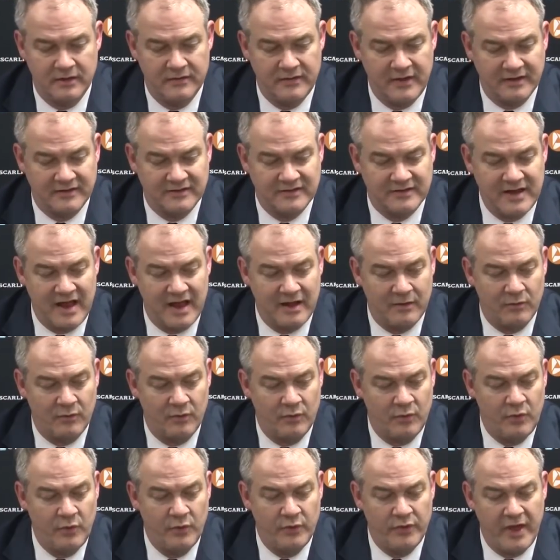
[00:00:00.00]
and that's not
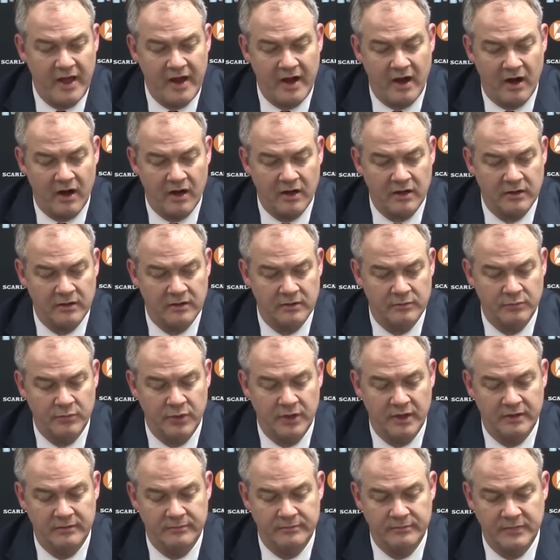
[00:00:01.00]
who they are.
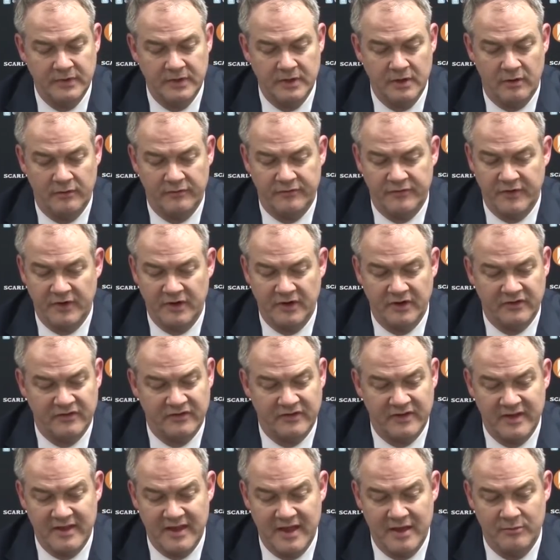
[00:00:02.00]
But you know,
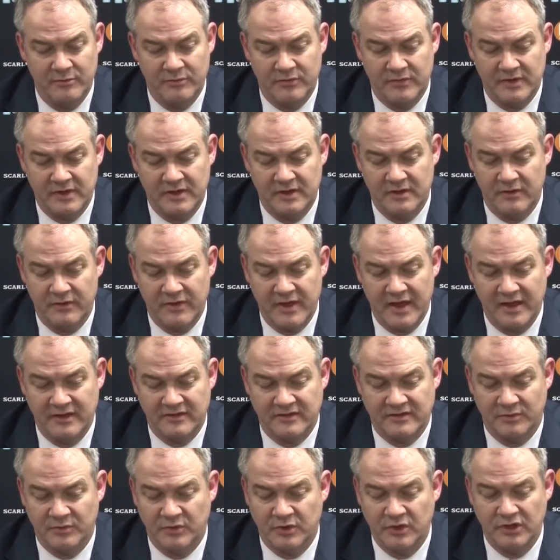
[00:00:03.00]
fairness to them, you know, they
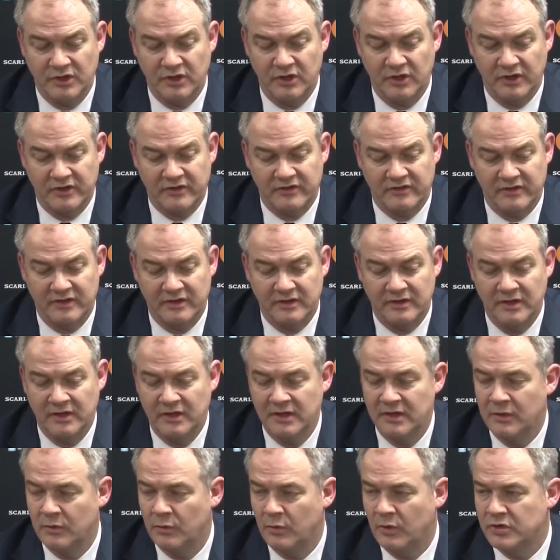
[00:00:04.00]
had some good looks, and
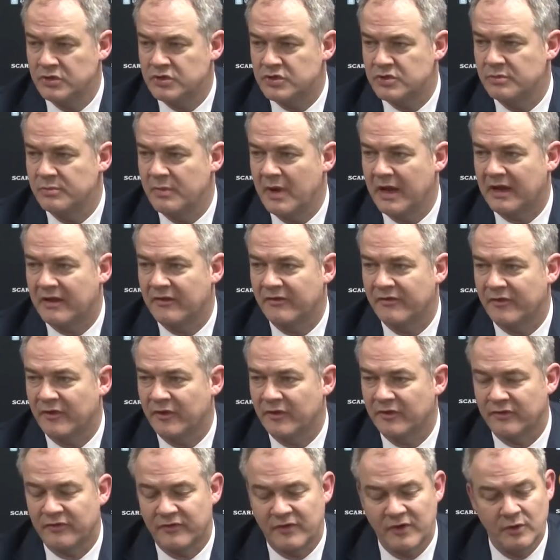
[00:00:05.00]
once you make a
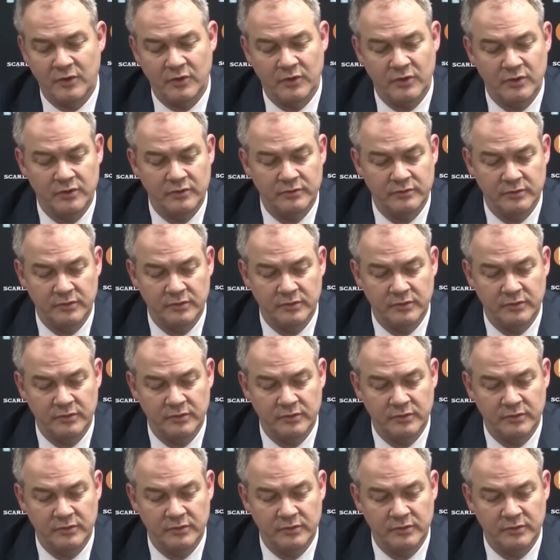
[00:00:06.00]
first few,